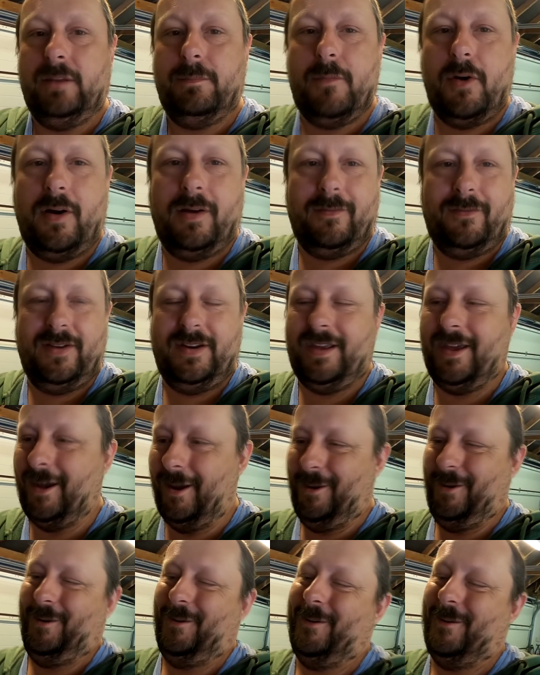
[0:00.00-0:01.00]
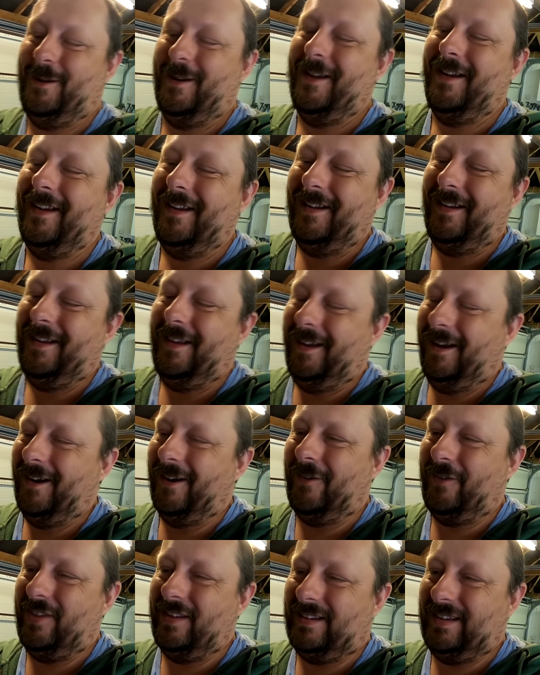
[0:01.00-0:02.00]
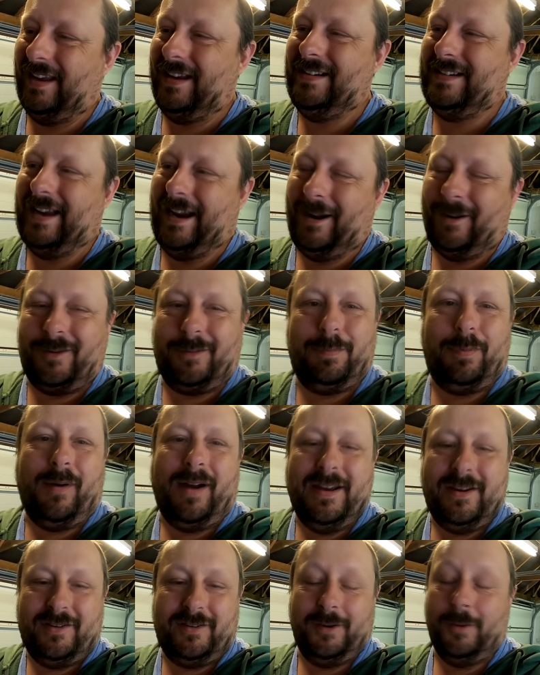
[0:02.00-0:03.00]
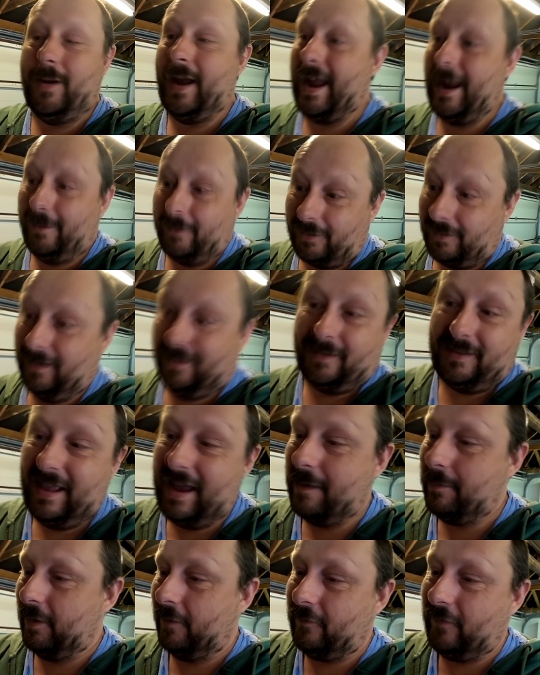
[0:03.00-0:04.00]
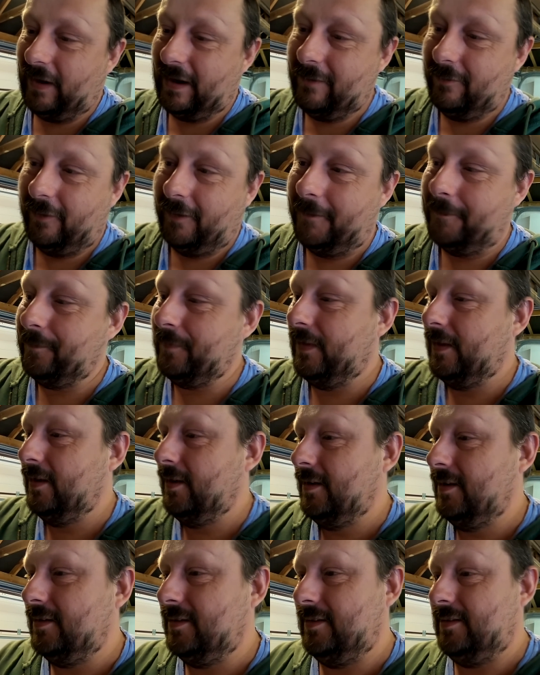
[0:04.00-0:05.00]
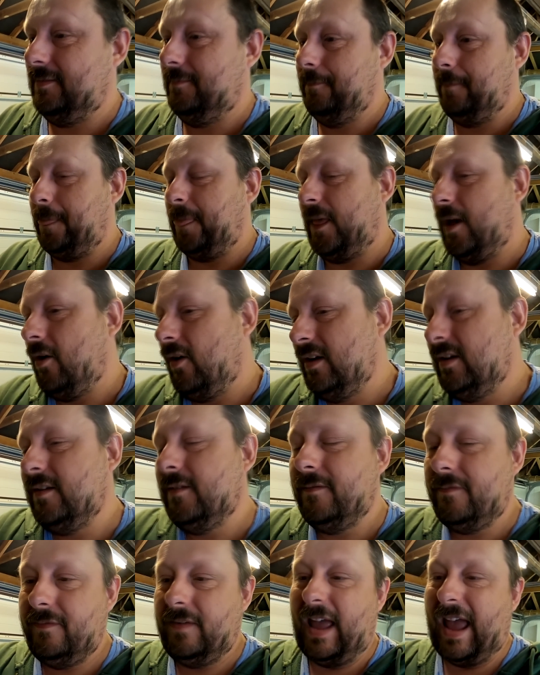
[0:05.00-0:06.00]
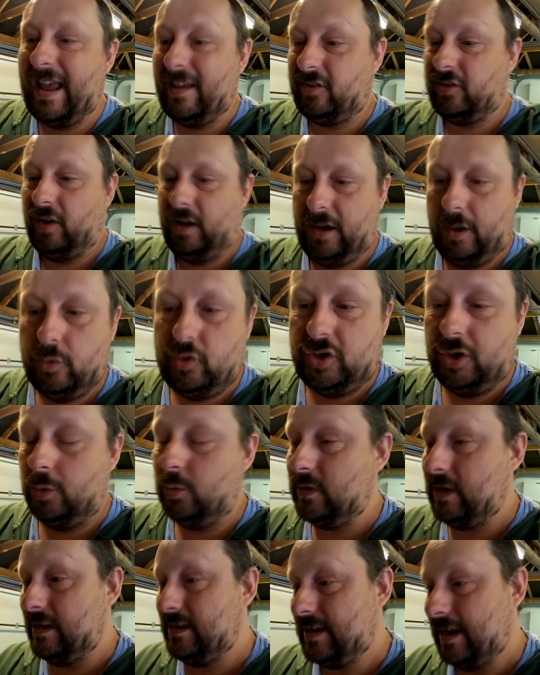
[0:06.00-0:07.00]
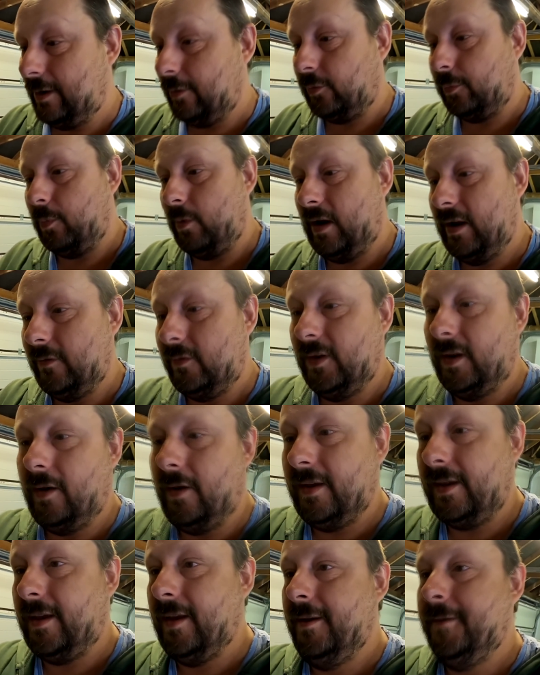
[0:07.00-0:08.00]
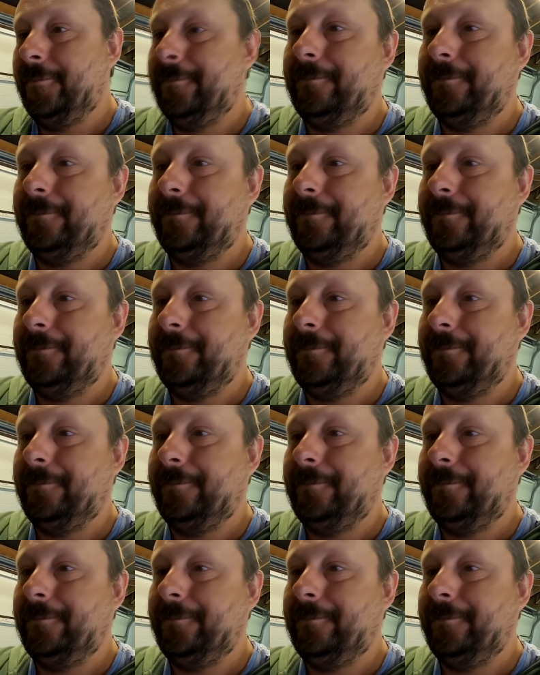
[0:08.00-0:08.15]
in my video of the detail spray shootouts, and it's now my favourite kind of SiO2 detail spray, if you like.